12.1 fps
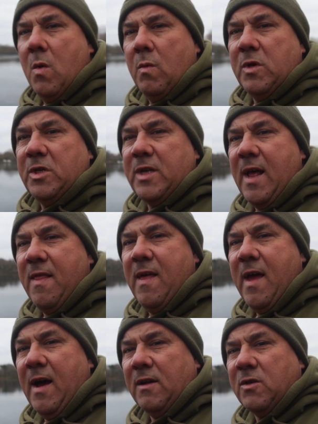which is out
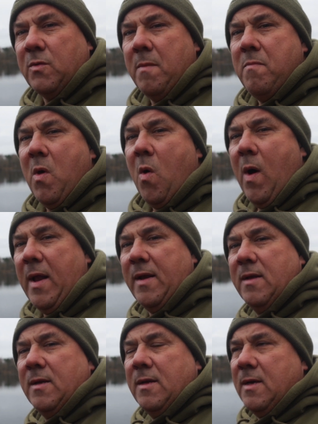there, swim 9.
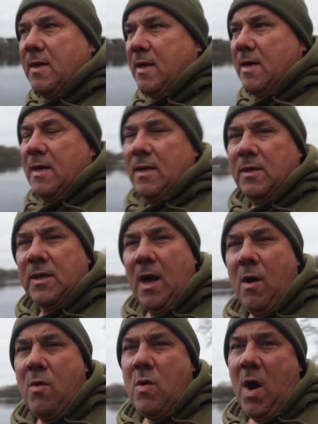
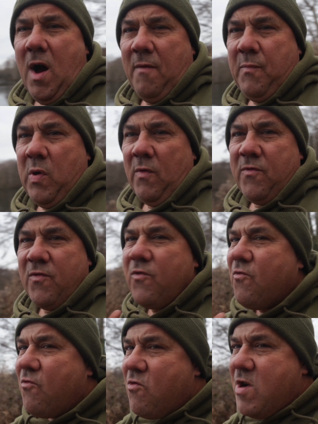So I put
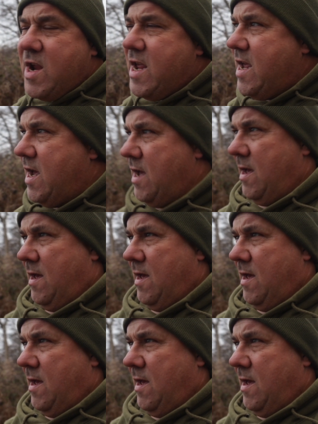three